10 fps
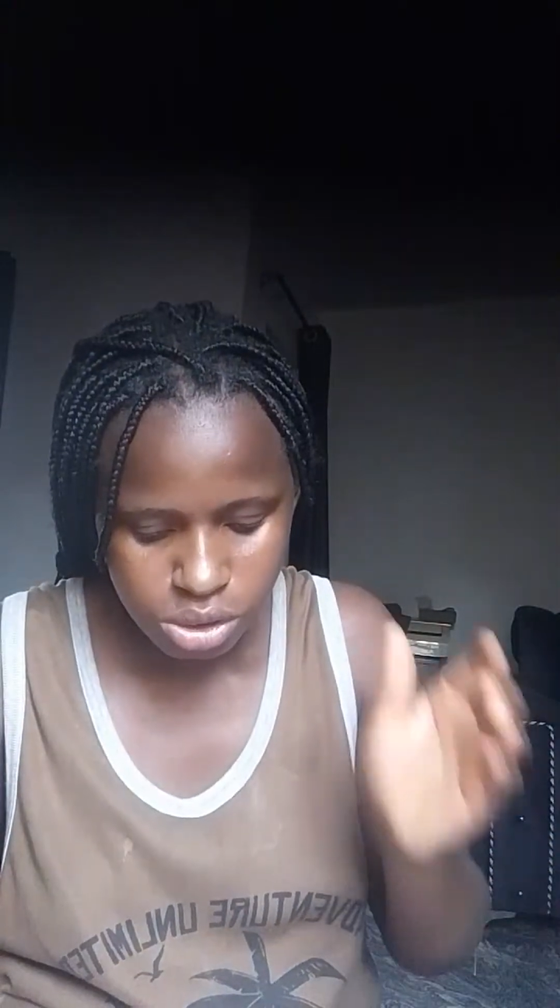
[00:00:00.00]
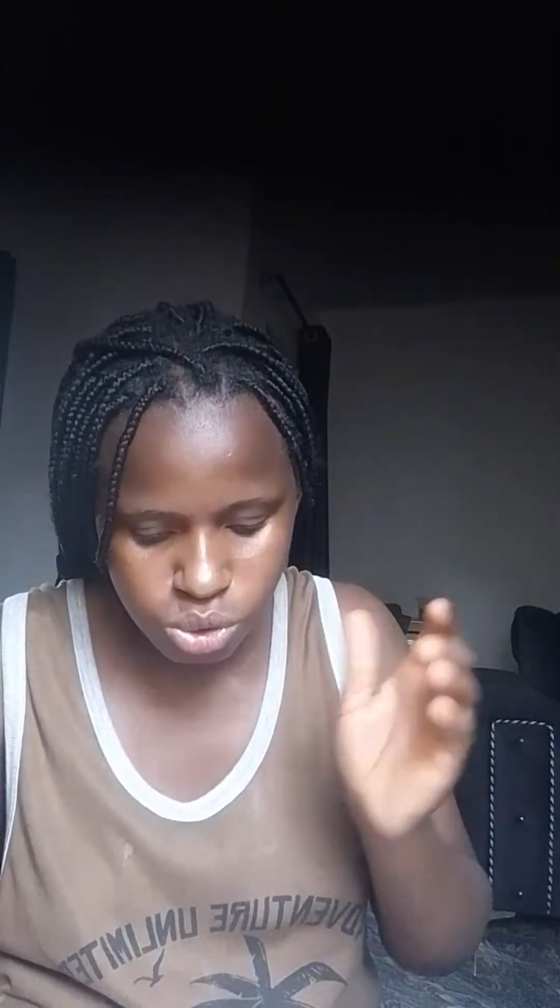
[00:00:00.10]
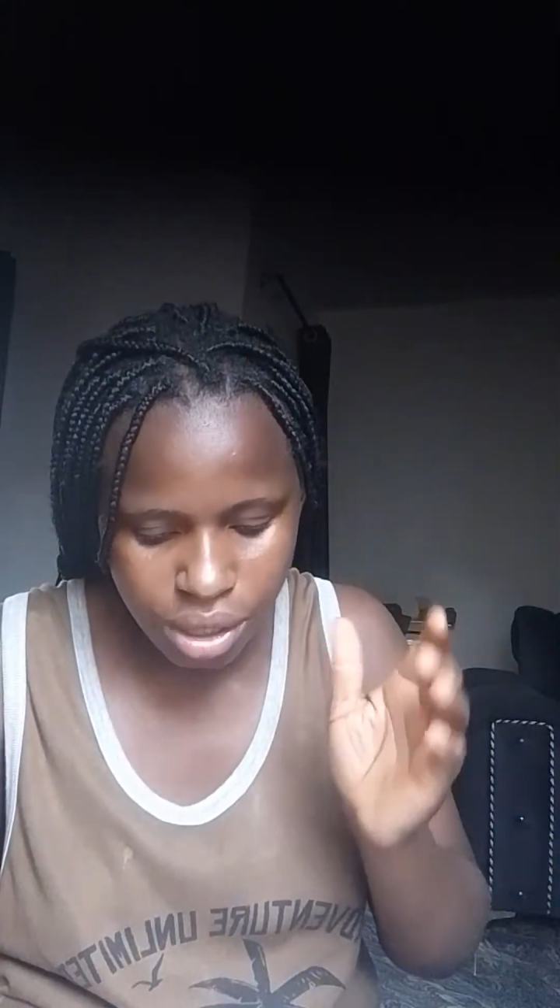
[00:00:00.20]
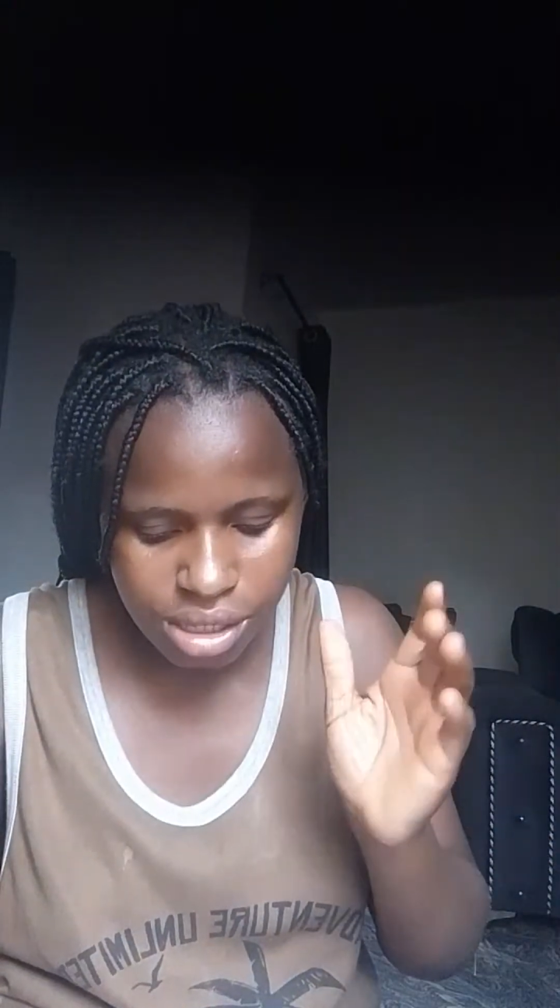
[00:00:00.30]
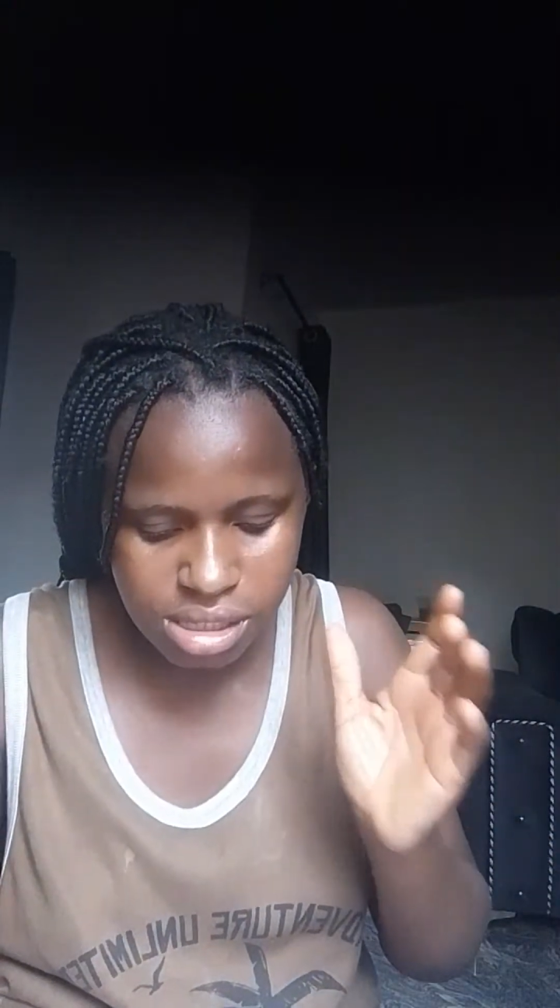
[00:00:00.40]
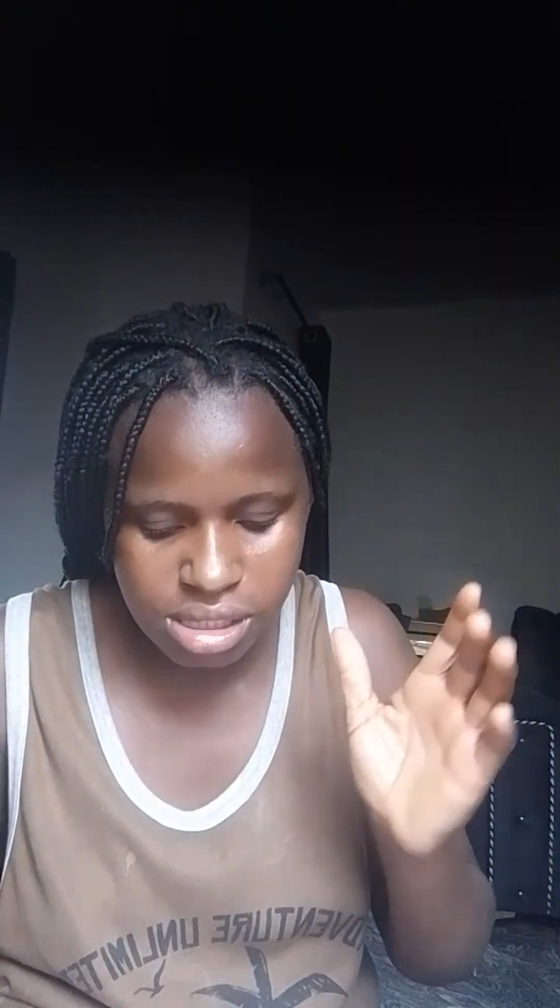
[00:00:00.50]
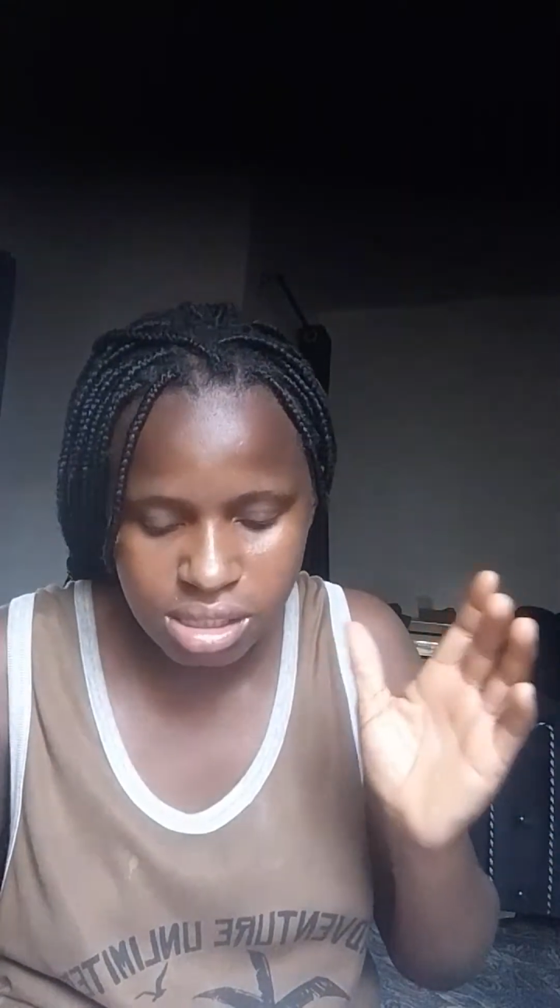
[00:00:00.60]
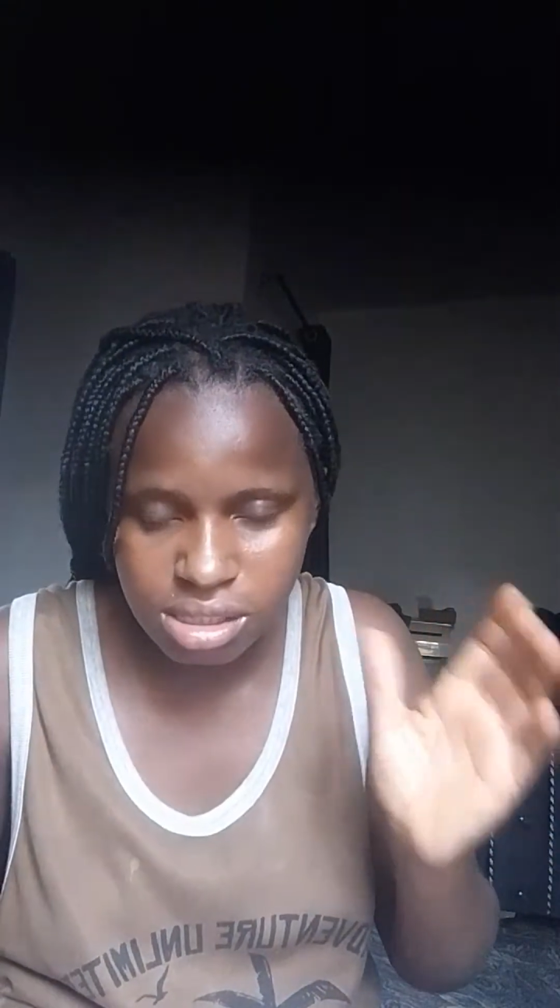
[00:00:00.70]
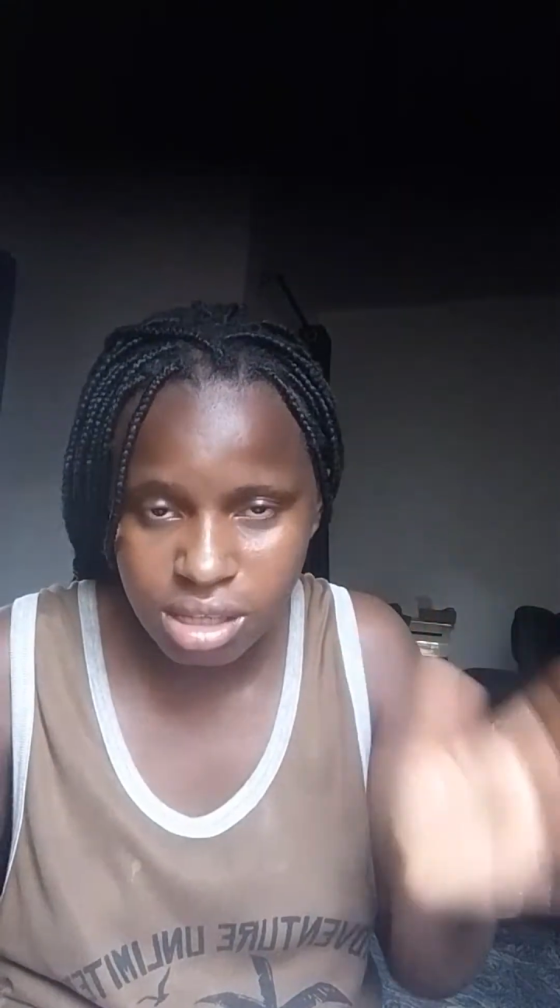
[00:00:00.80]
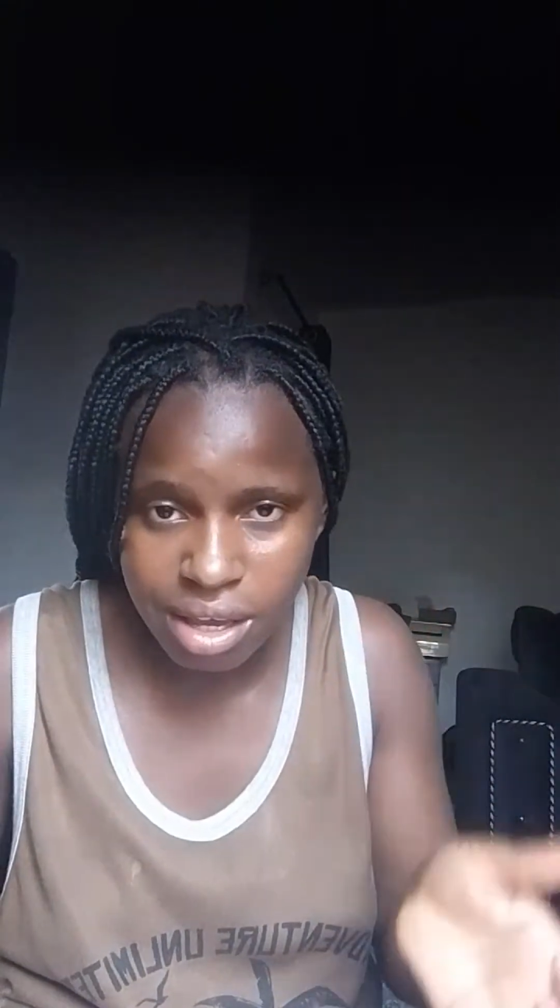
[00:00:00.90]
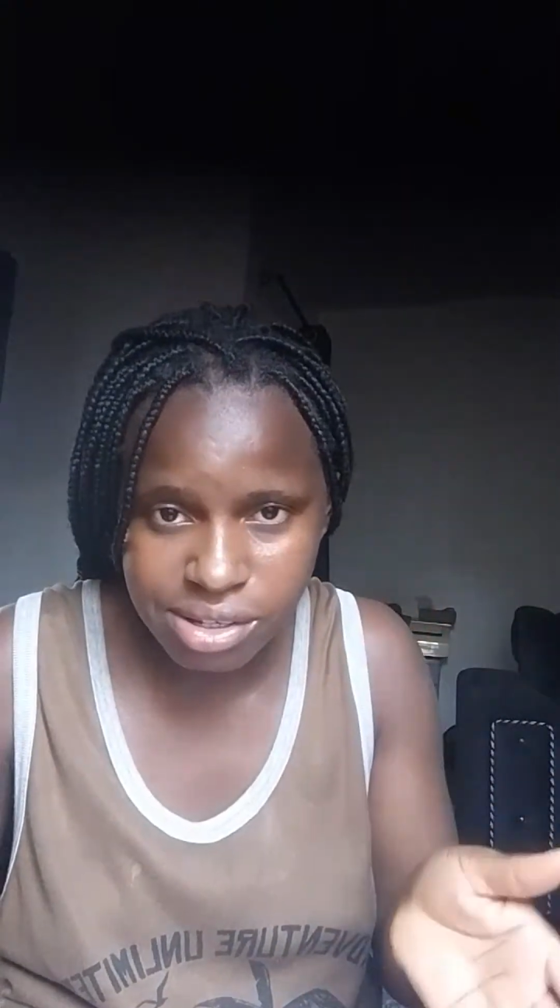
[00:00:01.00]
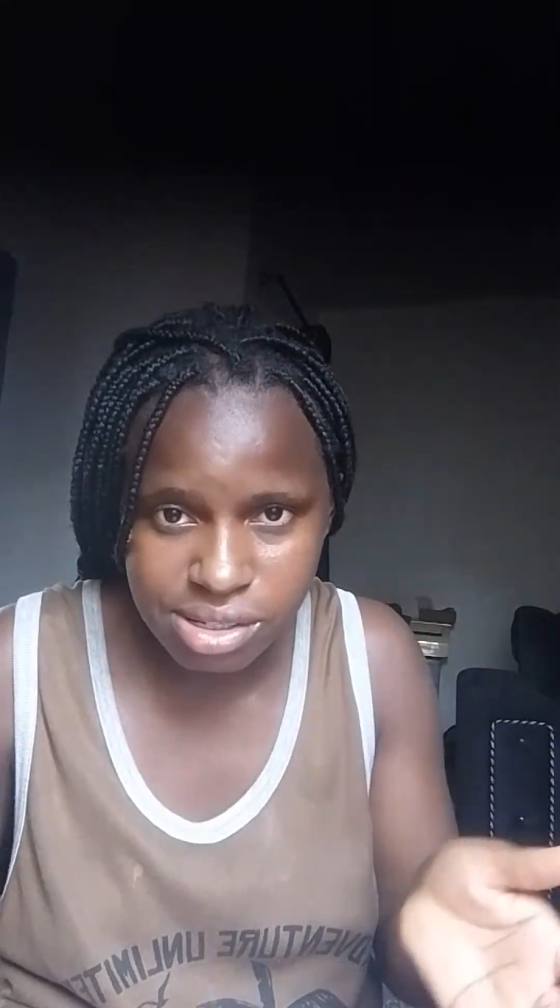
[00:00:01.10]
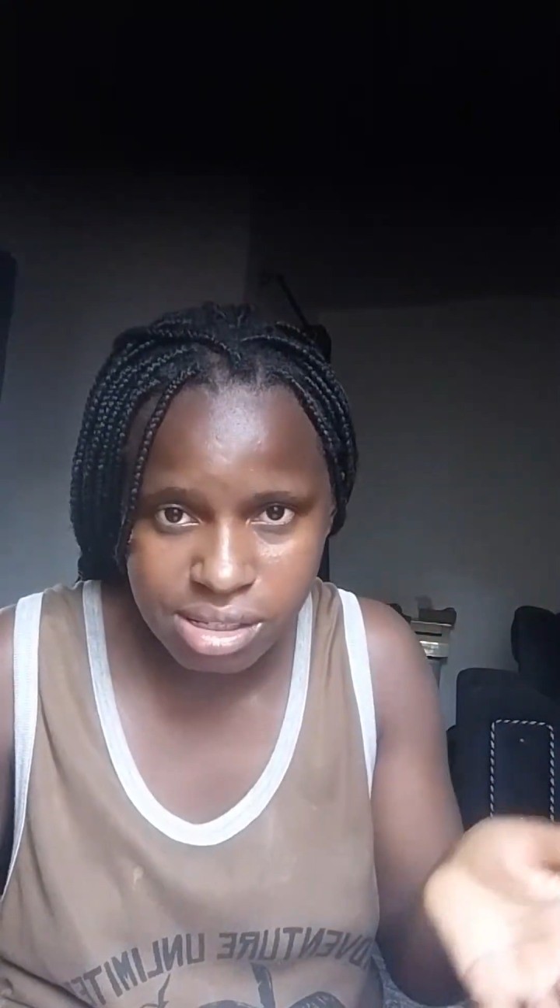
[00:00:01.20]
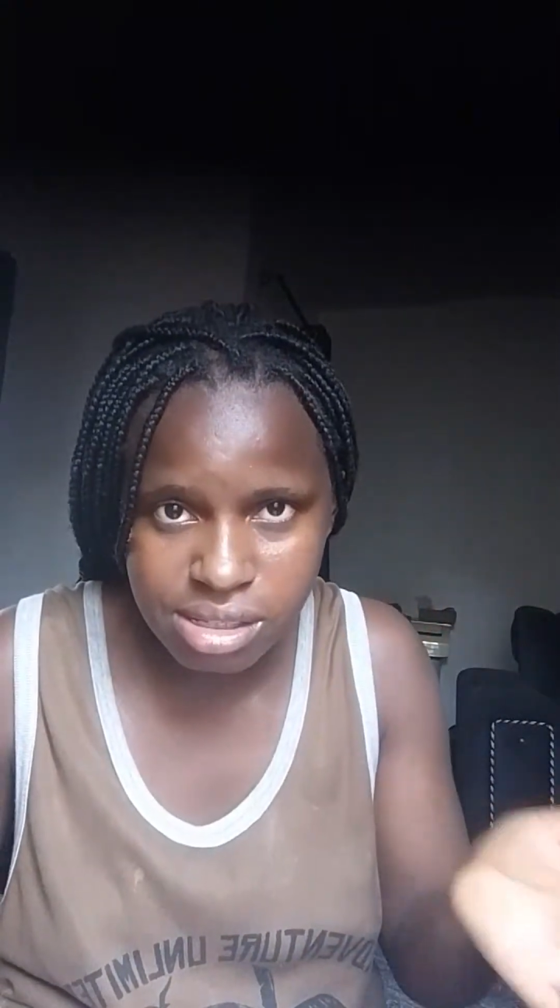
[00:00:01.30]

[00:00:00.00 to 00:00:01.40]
20 years